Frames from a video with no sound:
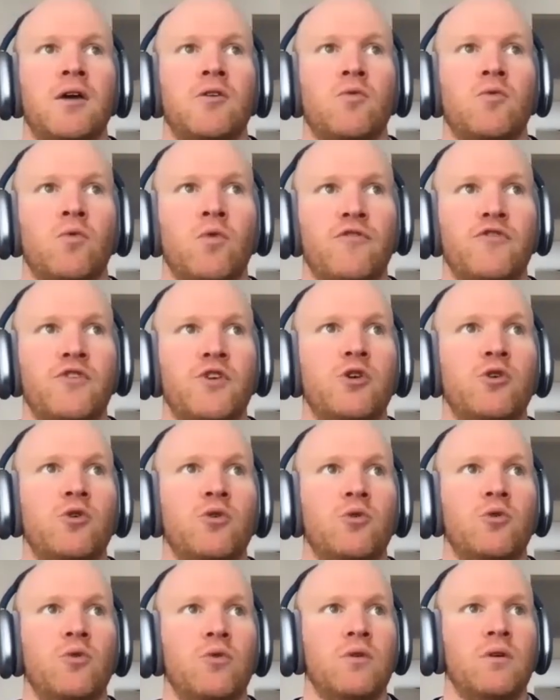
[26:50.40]

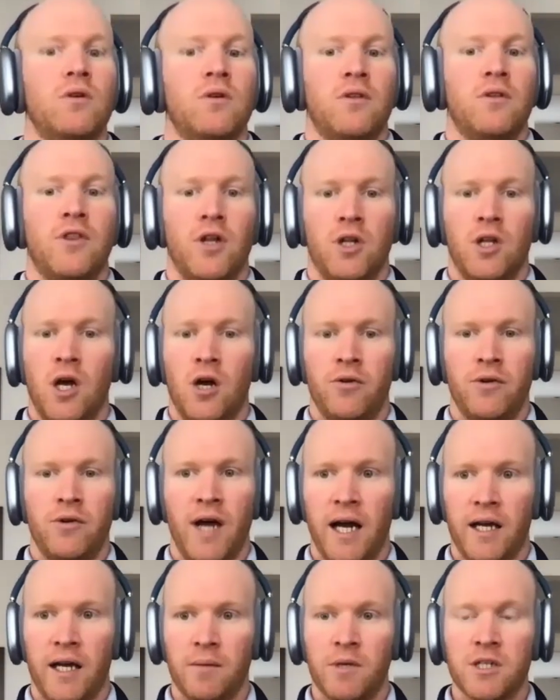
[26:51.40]
review the loan
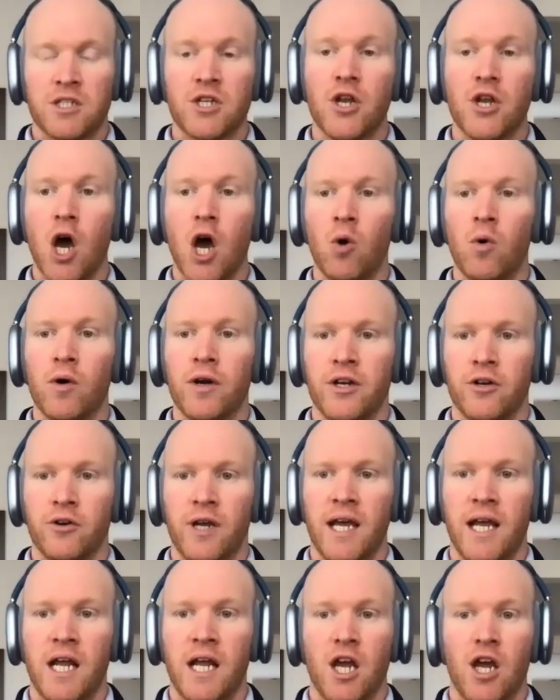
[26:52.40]
documents. Know what you're
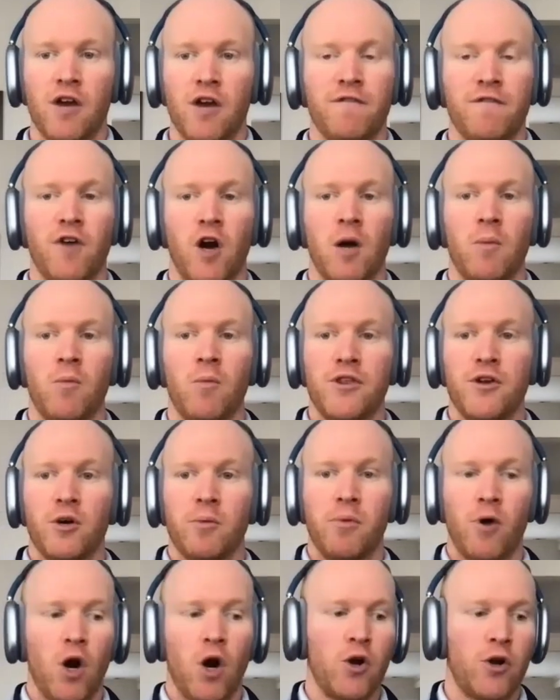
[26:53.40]
getting. Confirm with your
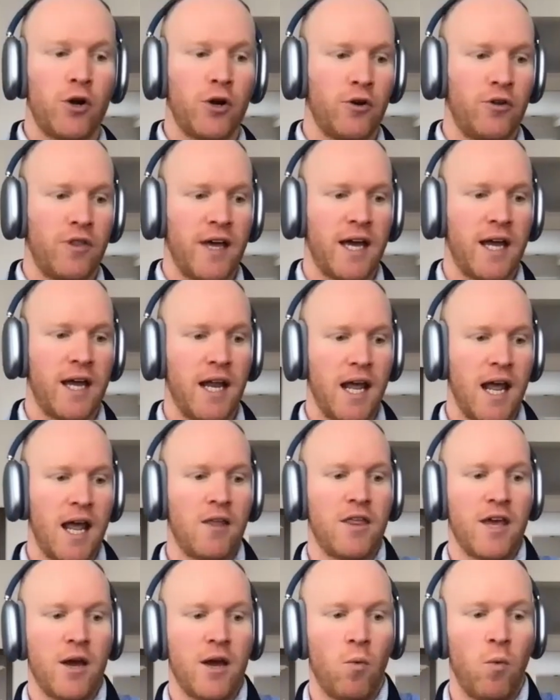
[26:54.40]
broker that
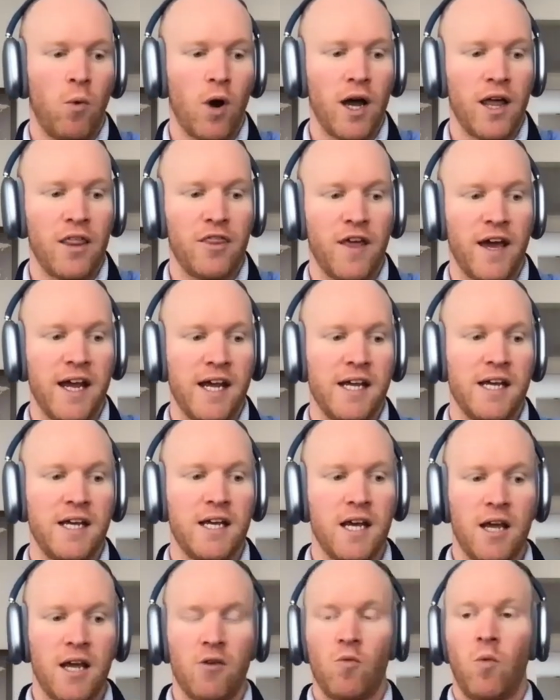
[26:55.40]
what
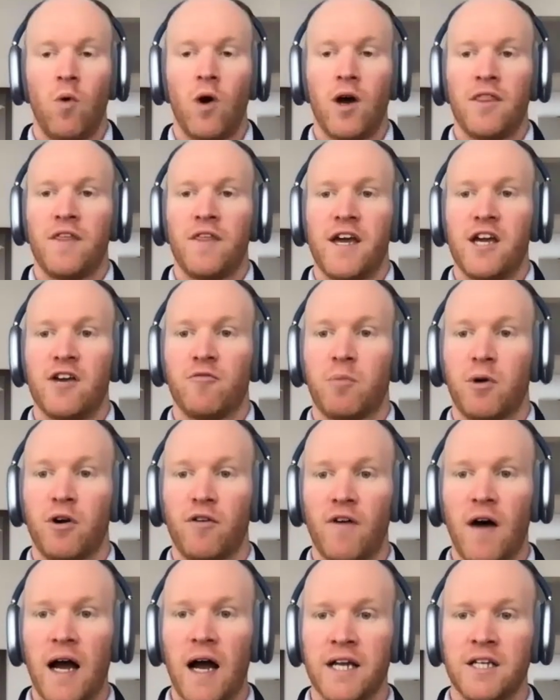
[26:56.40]
they have
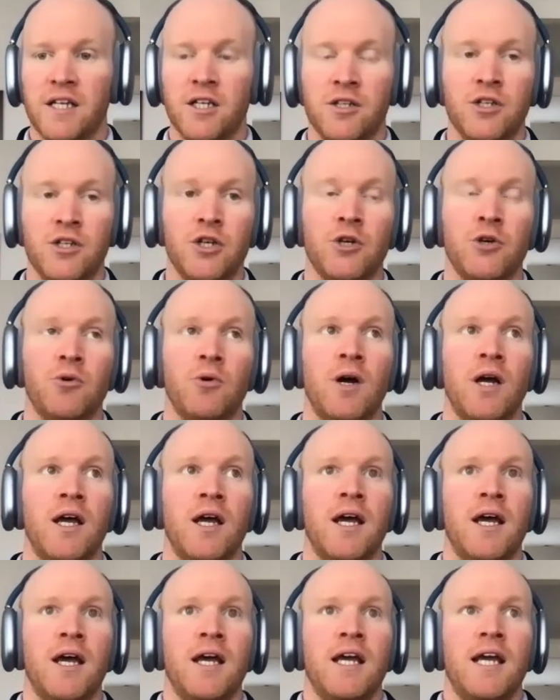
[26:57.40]
provided you
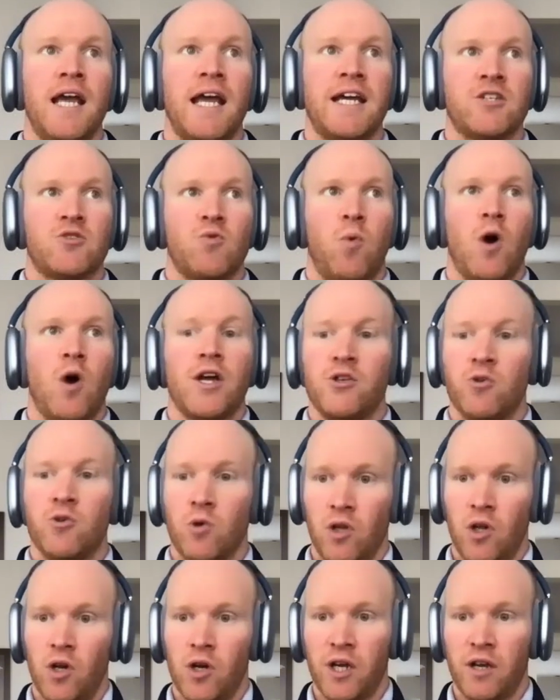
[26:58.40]
is what you
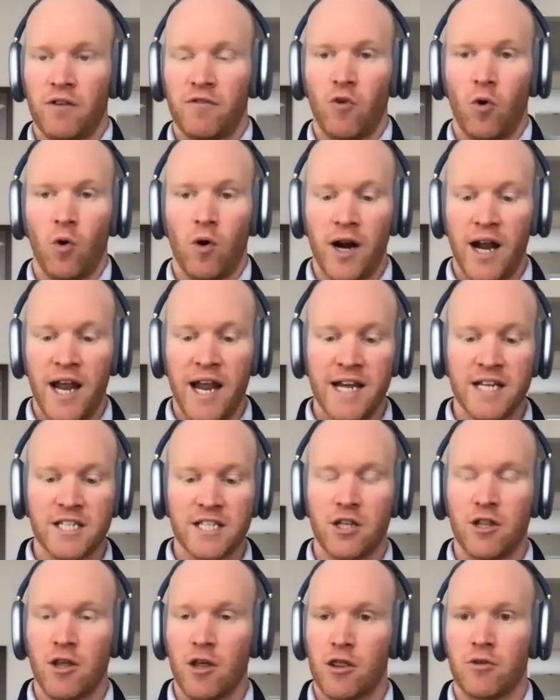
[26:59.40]
were looking for.
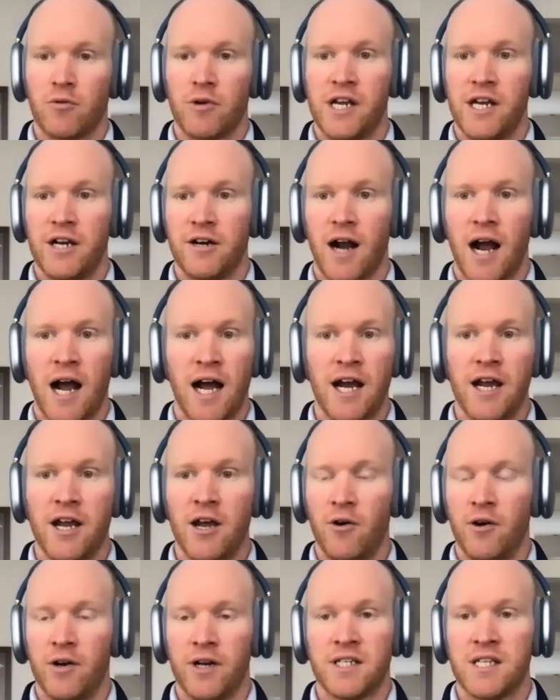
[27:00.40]
Is it a 3-year
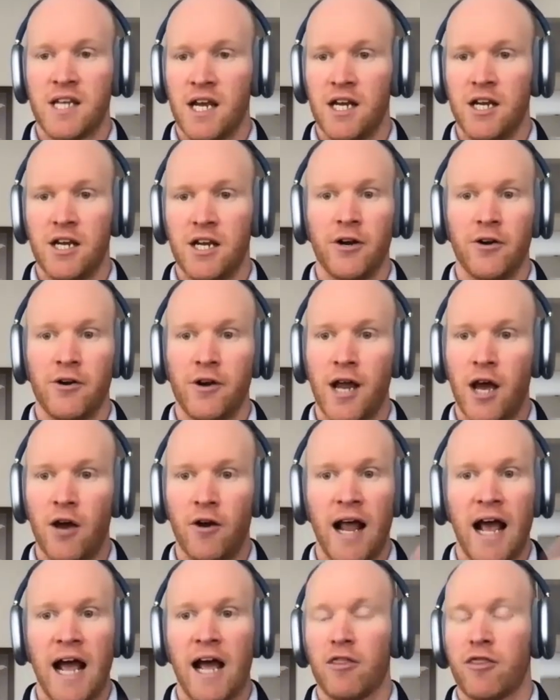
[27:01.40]
IO and a 10-year
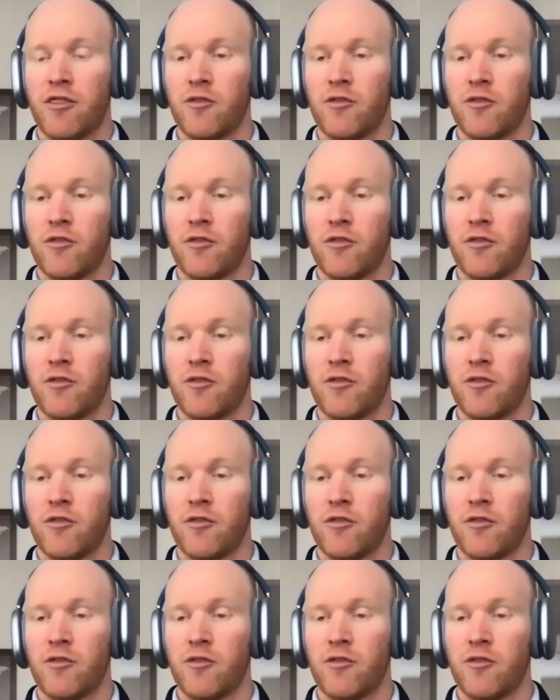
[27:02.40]
note at